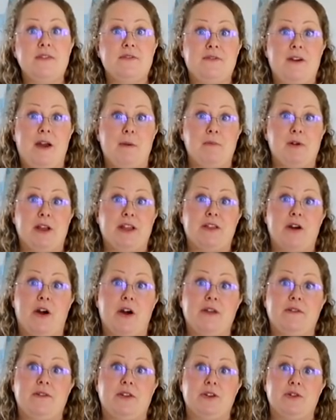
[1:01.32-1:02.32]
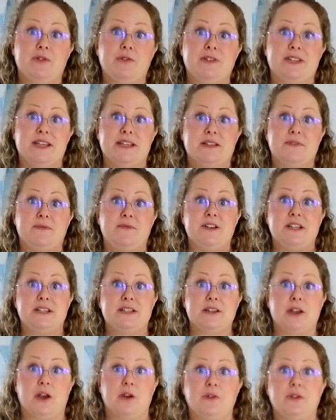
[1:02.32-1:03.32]
fabric that I've used is a
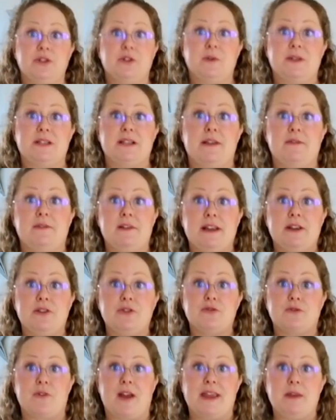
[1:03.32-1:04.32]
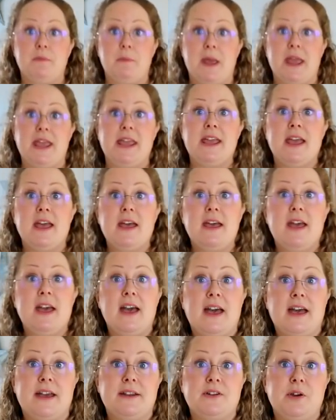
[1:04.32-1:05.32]
viscose, so it's lovely and drapey,
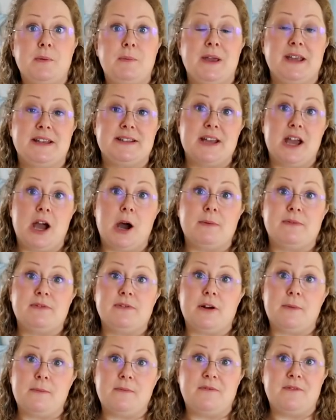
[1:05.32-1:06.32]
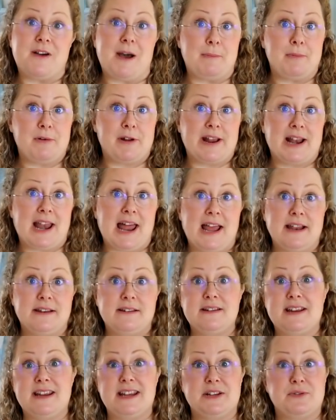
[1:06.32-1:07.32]
and I picked it up from
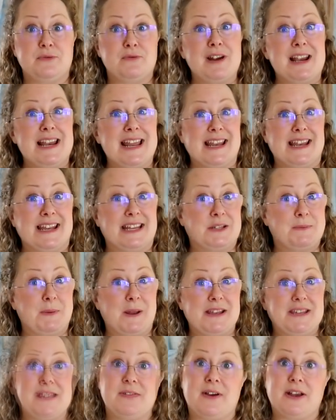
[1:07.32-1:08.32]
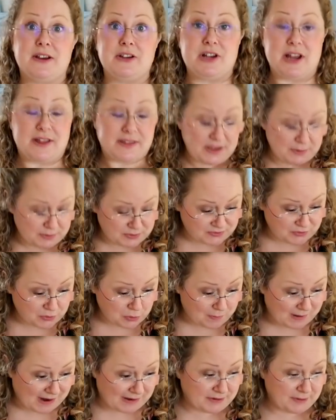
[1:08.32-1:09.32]
Fabricland. It's really inexpensive, actually. I think it
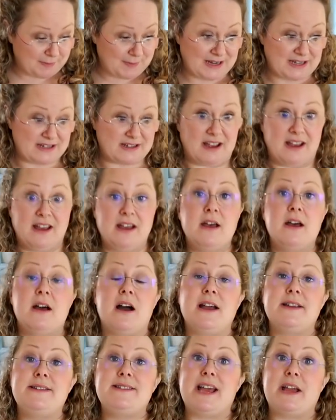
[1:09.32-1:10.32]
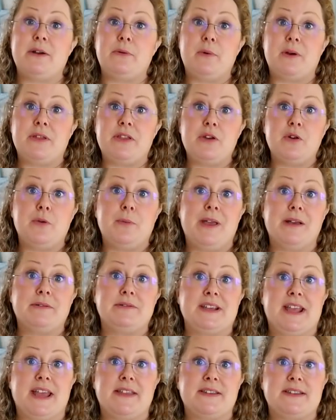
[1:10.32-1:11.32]
was £4 a metre. I doubt whether you'll be able
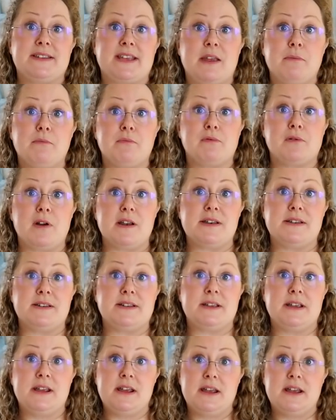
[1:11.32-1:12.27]
to get the same print